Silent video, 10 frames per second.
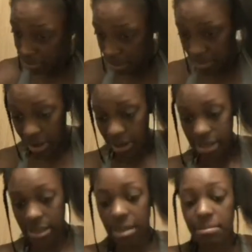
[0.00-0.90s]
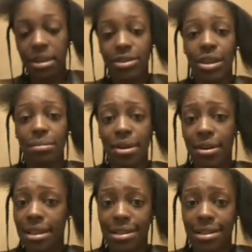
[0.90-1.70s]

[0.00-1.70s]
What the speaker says: my product in, my shea butter.